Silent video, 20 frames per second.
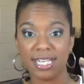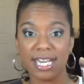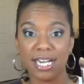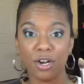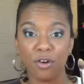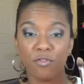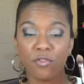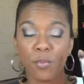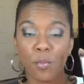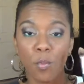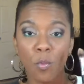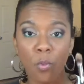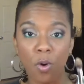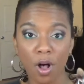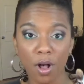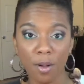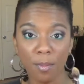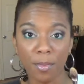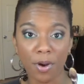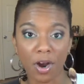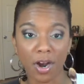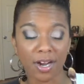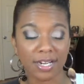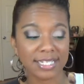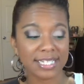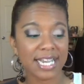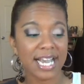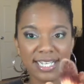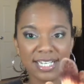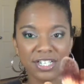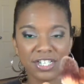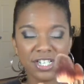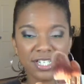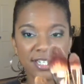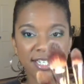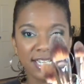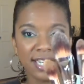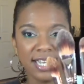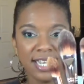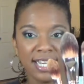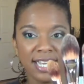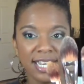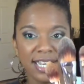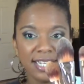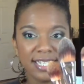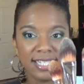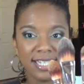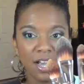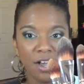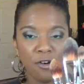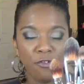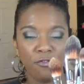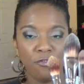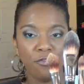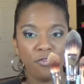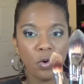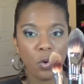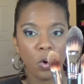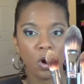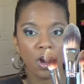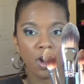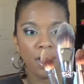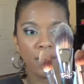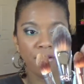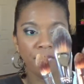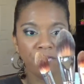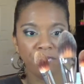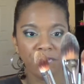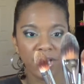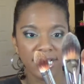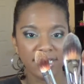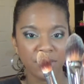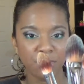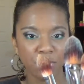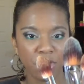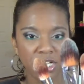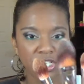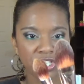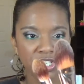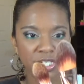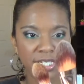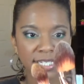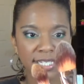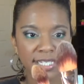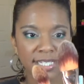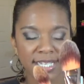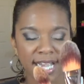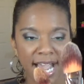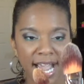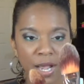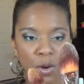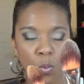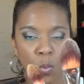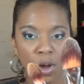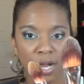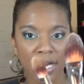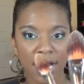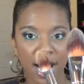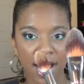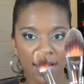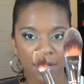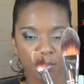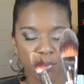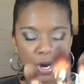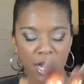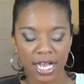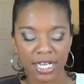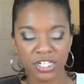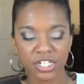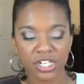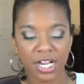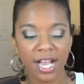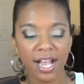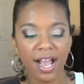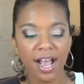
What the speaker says: here from Walmart. It's just a kit of 4 face brushes and 1 eye brush.